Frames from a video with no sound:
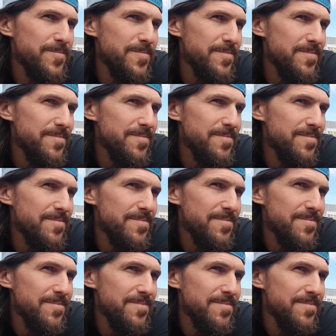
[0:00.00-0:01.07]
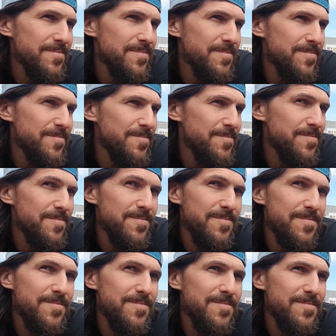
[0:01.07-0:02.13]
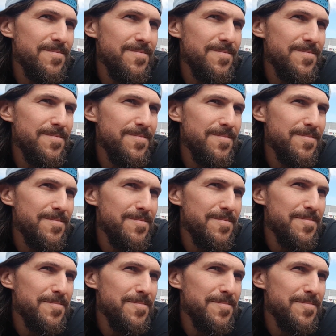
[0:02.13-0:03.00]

(not speaking)